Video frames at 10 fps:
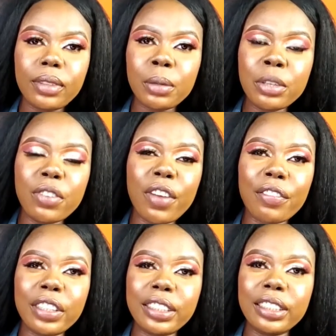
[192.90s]
But if you have
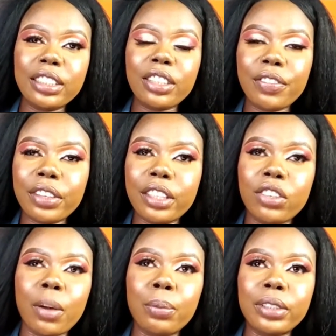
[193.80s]
edited everything,
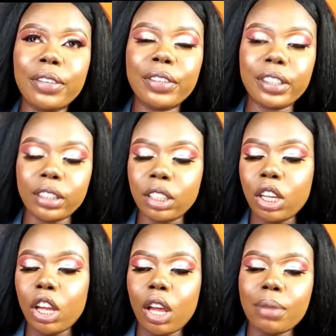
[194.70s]
you have put everything,
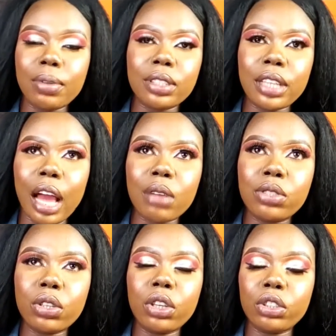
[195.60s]
but I'm
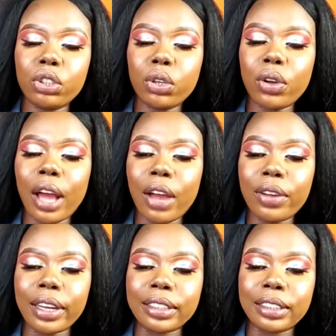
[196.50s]
still going to show you how
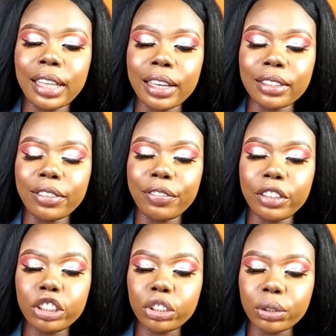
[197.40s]
you can tag the
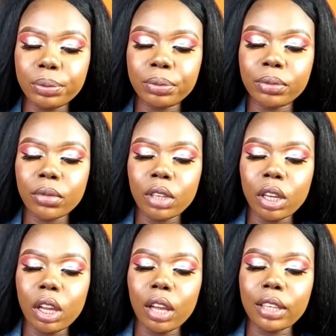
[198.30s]
video.
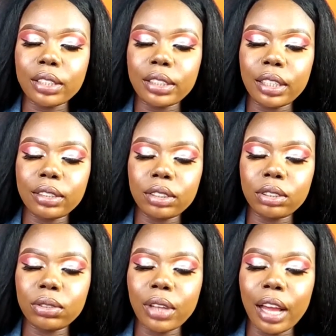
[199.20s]
Understand?
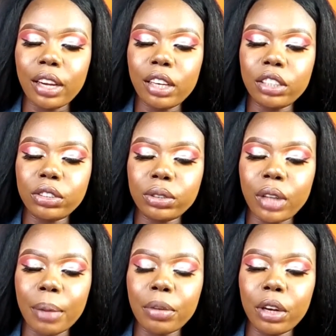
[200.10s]
So I don't really know.
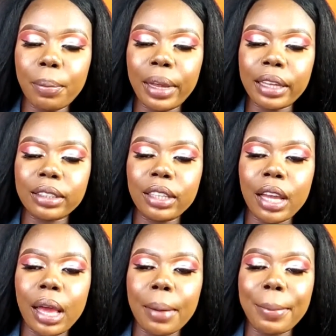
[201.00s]
I'm going to make
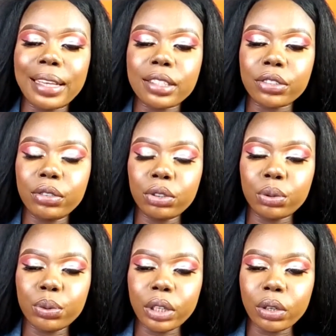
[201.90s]
my screen
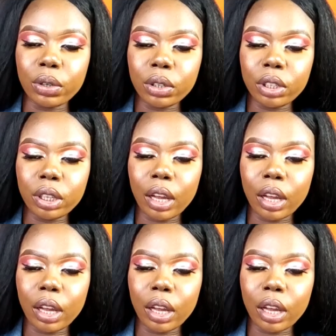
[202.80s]
to record.